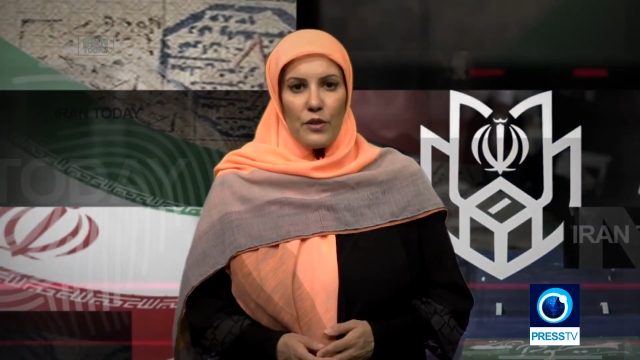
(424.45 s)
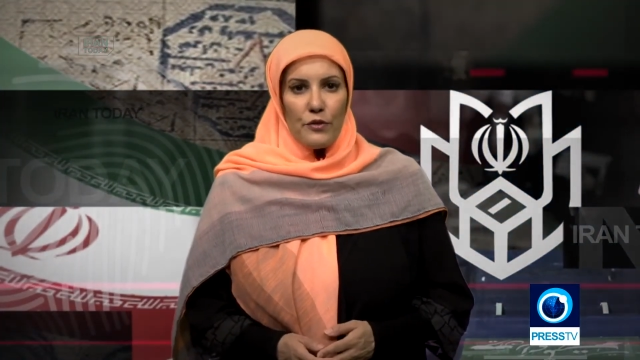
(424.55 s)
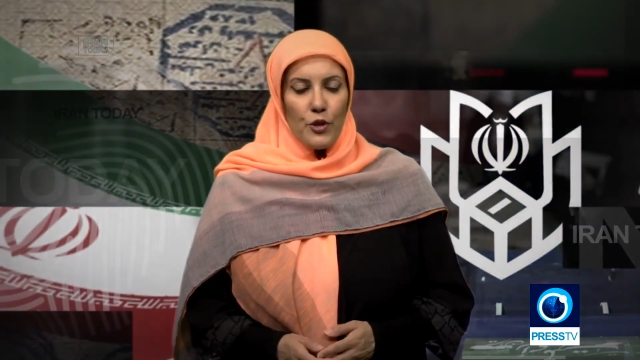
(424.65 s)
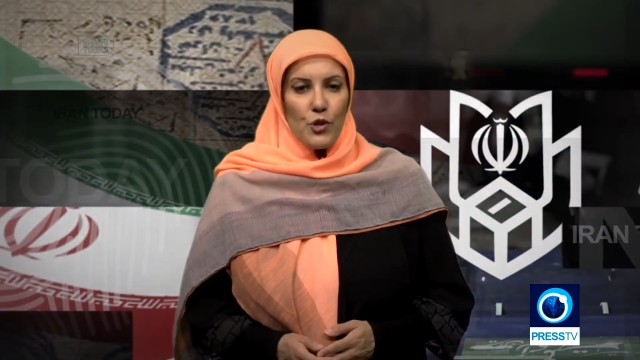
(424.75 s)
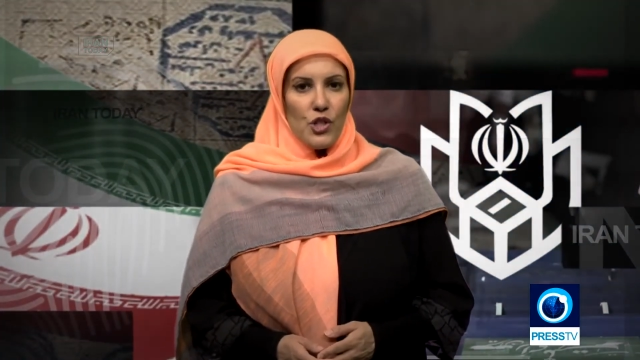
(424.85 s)

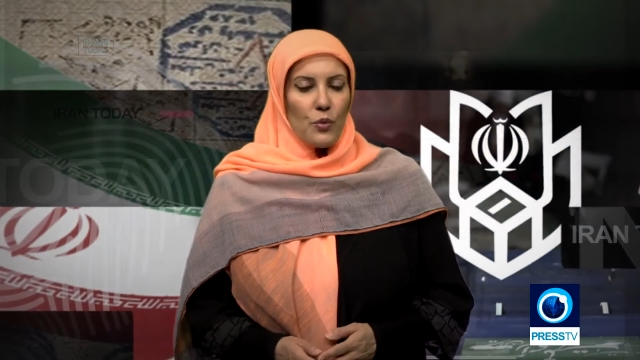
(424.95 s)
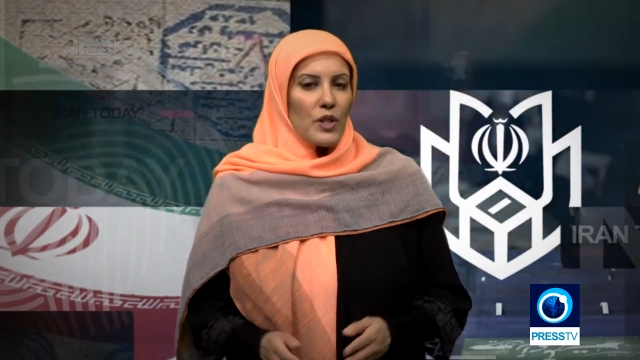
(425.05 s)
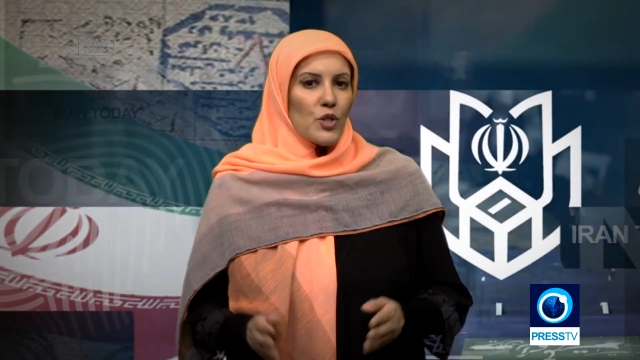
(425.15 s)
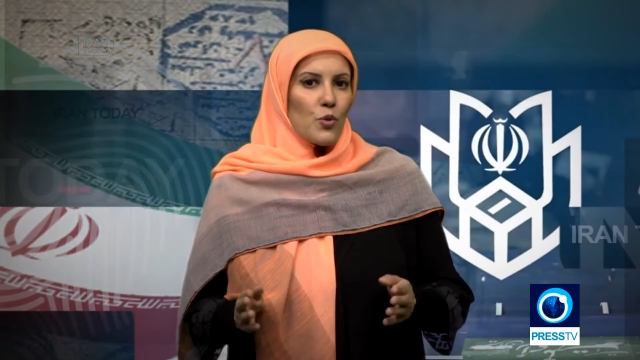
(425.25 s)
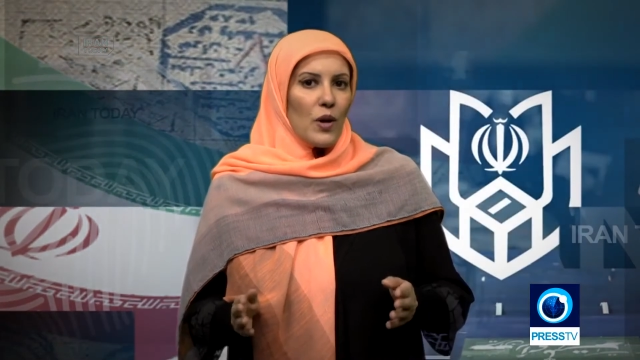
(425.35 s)
future
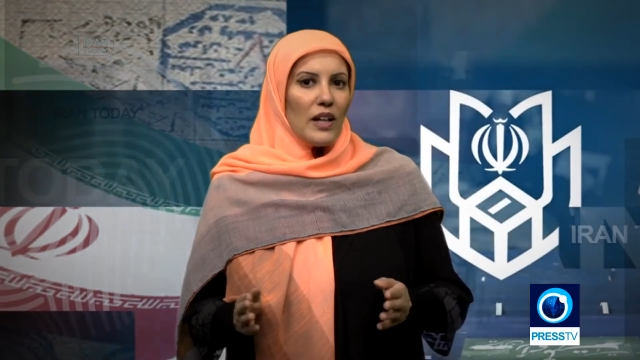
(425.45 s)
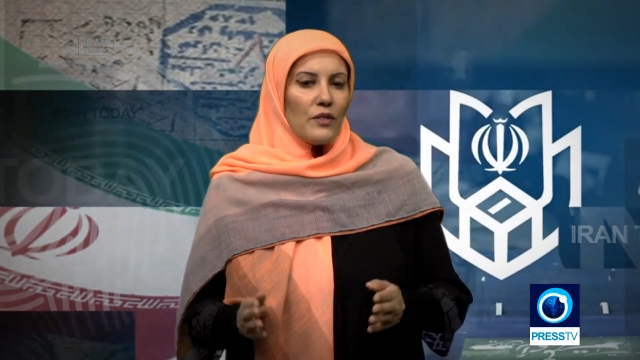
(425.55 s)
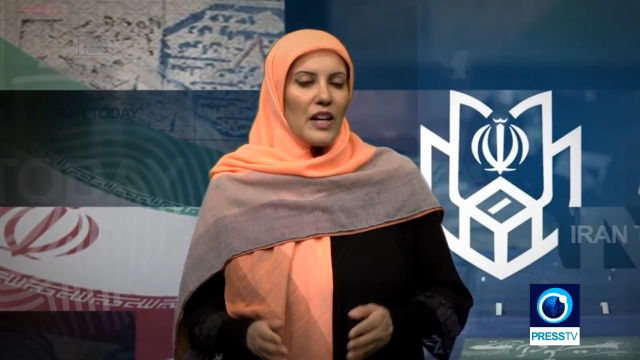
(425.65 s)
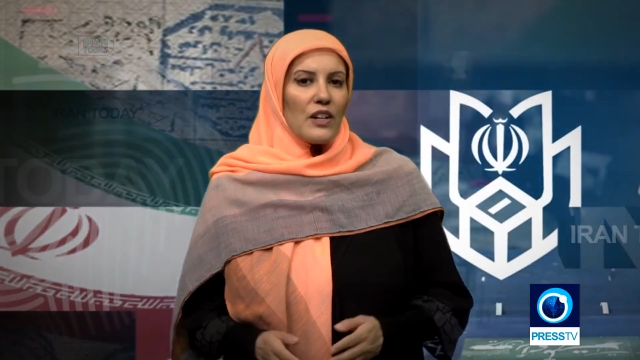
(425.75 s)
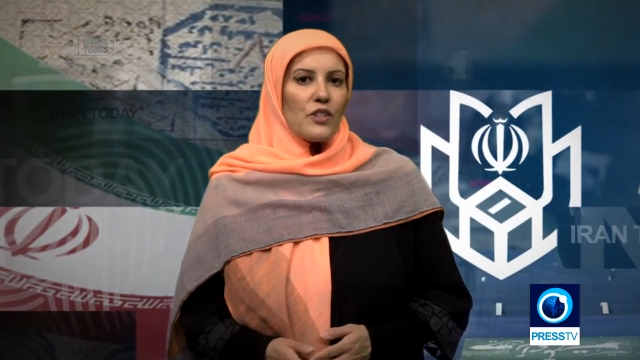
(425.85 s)
when
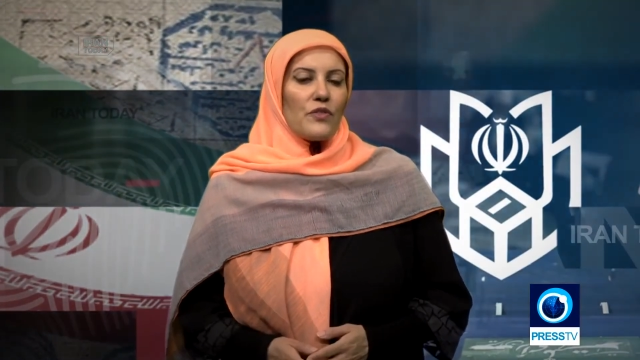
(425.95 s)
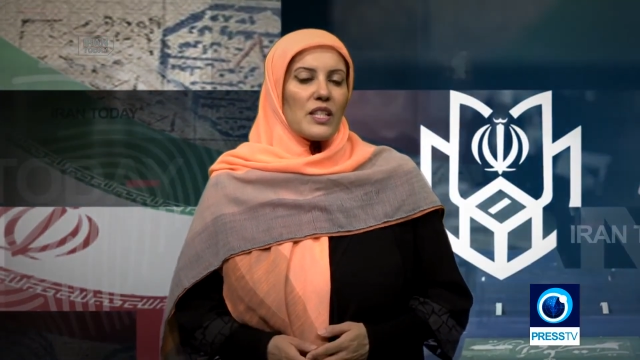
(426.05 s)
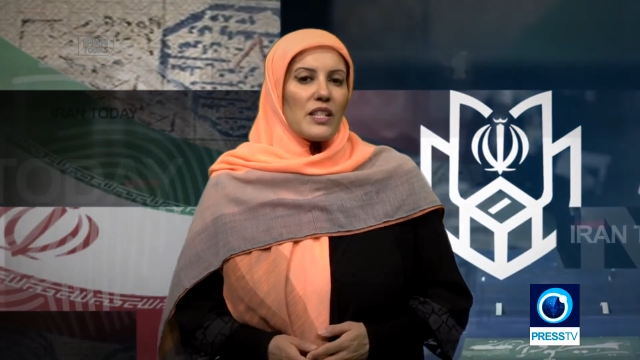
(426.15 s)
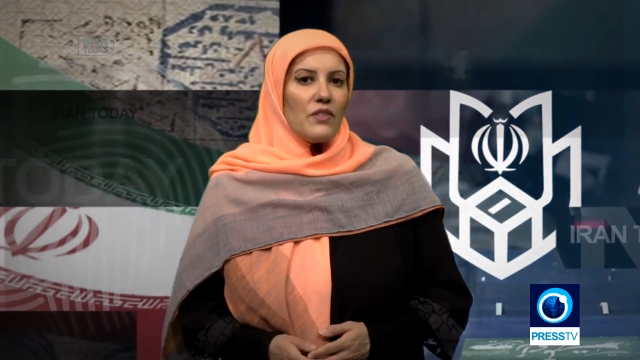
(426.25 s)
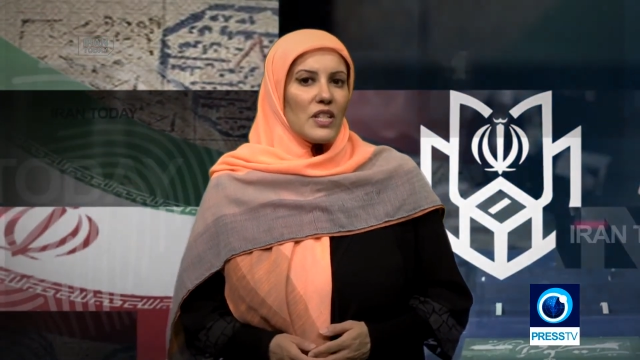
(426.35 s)
12 out of the
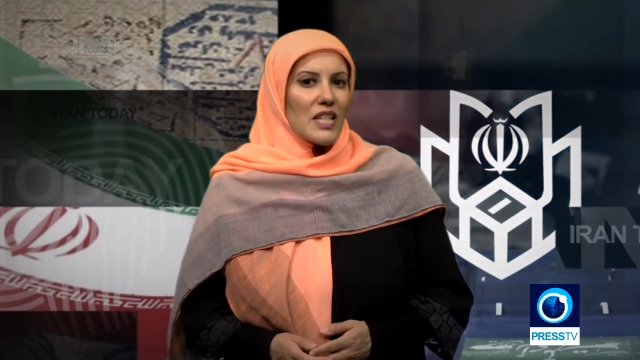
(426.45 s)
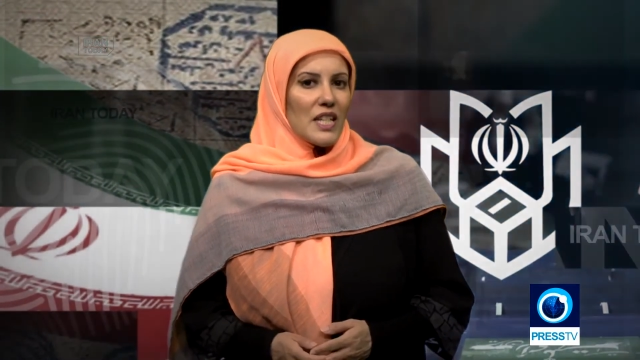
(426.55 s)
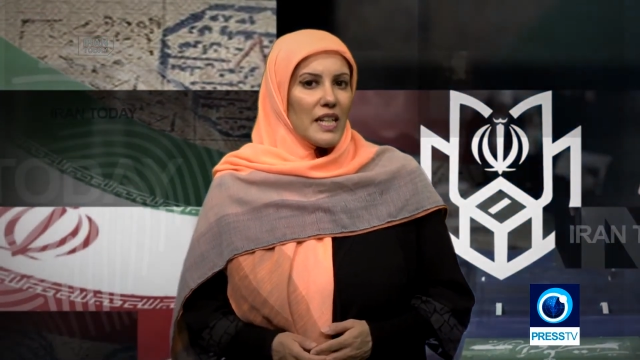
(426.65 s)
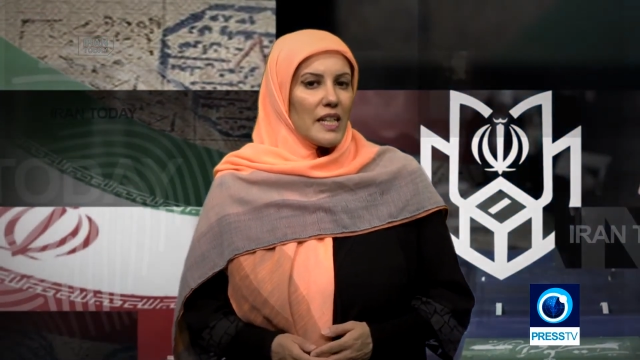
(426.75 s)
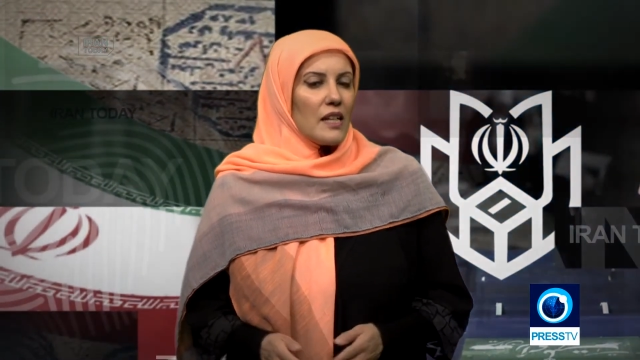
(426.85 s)

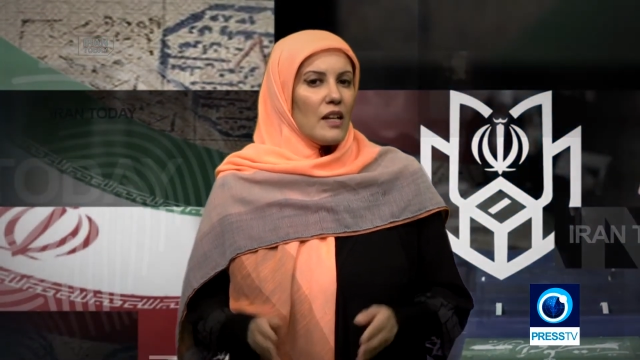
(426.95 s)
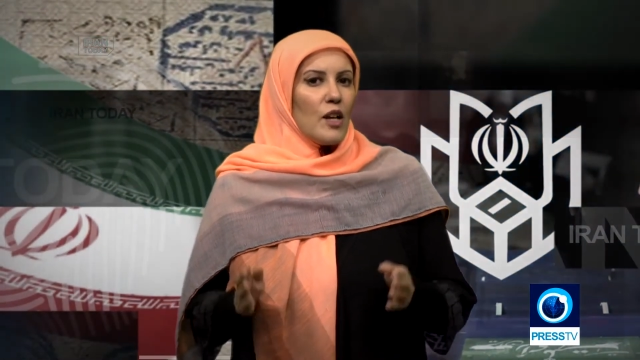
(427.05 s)
17